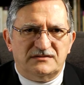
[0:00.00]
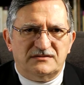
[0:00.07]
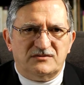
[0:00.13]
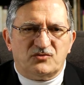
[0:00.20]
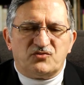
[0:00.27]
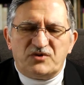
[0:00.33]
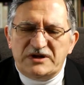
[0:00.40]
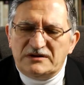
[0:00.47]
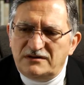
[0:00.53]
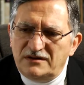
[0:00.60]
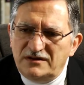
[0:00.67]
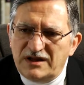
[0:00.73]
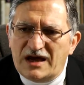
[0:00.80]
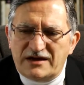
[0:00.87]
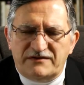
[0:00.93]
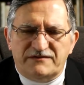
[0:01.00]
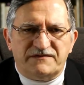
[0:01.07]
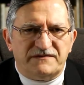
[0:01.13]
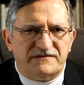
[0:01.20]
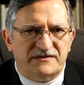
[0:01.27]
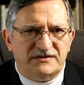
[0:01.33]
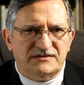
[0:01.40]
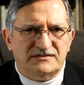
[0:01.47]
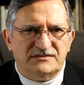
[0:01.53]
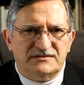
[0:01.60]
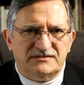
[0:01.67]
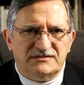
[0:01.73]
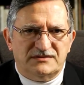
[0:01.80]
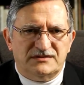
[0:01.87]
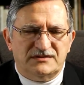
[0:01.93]
real life
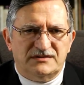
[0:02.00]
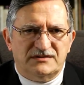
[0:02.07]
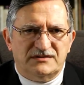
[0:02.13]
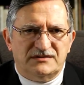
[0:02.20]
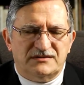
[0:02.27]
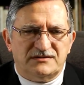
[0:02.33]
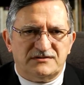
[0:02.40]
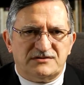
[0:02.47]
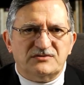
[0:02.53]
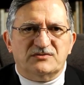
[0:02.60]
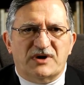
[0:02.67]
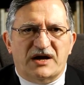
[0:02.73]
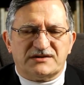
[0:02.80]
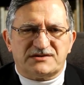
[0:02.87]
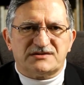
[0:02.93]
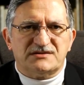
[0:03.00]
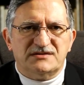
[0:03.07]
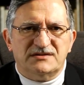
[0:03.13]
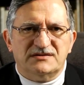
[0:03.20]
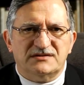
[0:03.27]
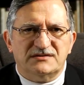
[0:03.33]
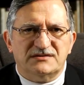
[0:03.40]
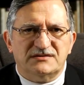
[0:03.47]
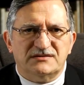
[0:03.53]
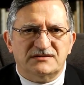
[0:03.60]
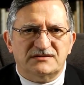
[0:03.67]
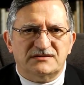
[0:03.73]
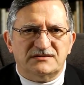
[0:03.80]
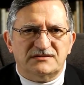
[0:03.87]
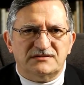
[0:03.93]
to us,
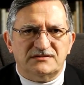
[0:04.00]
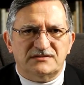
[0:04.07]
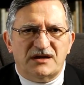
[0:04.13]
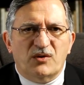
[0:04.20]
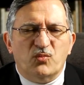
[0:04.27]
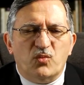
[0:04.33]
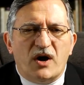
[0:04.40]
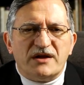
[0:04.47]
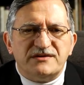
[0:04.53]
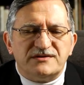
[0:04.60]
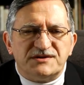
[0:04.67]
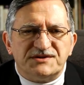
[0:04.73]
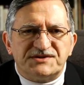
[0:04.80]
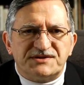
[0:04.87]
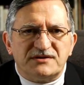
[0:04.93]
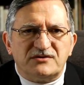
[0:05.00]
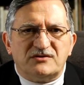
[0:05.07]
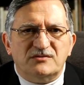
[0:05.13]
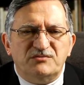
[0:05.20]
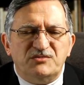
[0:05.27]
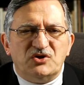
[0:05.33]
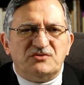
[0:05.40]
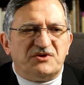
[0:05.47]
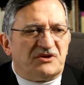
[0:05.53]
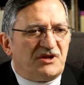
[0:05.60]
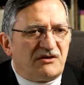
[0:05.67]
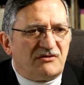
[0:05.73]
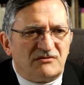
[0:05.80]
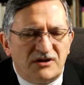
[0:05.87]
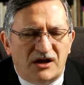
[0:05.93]
and oneness and communion
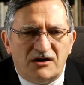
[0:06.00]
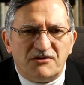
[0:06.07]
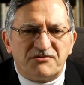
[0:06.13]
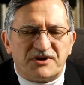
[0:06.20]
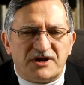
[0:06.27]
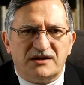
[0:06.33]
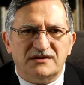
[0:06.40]
and glory,